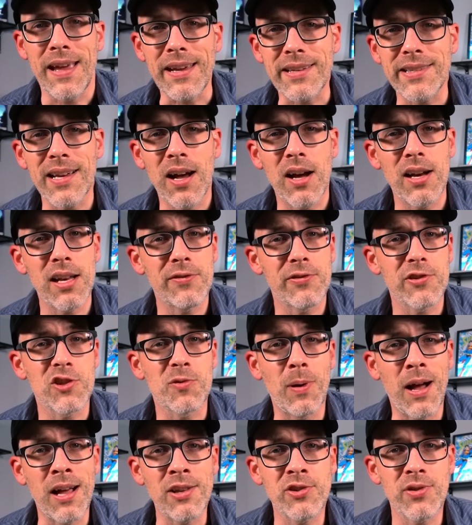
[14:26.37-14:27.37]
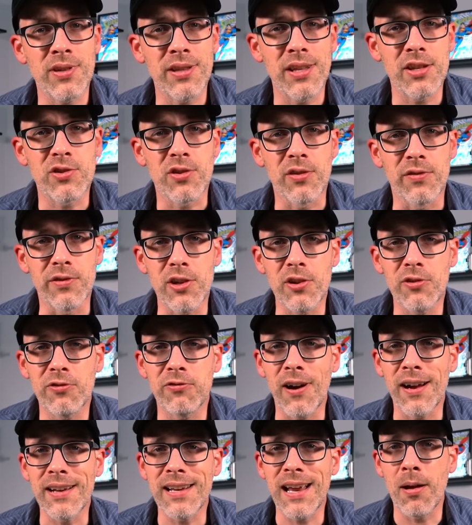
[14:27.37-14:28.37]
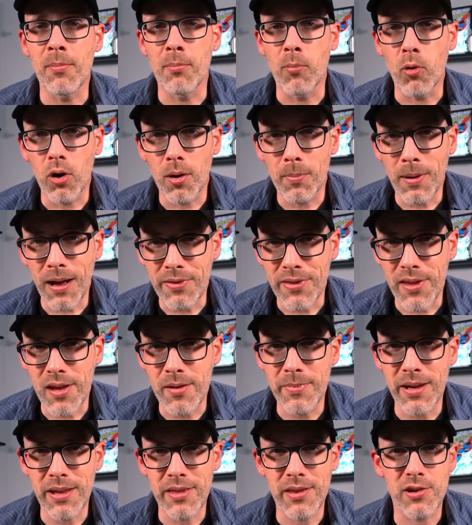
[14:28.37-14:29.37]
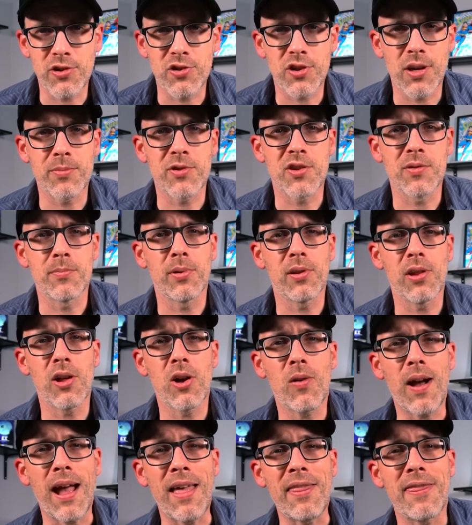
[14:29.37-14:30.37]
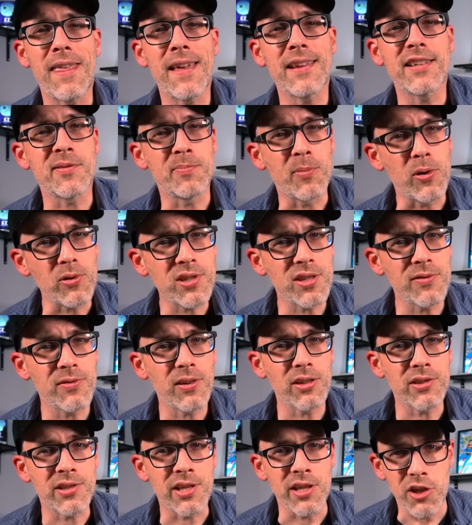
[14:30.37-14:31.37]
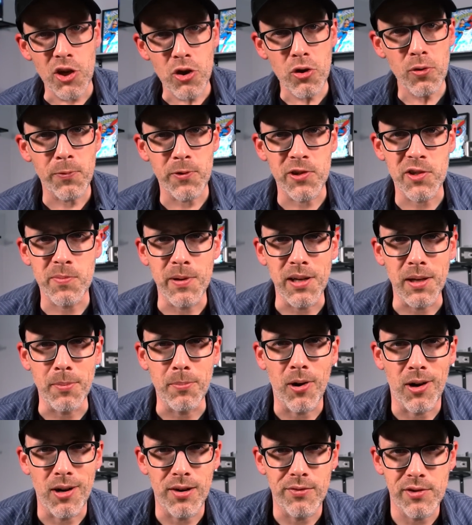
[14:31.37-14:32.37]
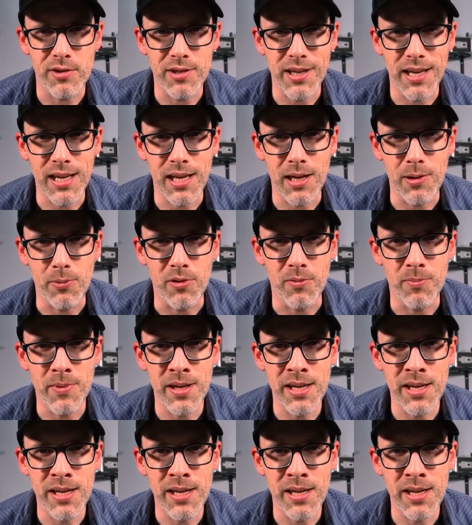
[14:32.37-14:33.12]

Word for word: Thanks to Honey for sponsoring this review. Find out more about them in the description below. And thanks most of all to you for spending part of your day here with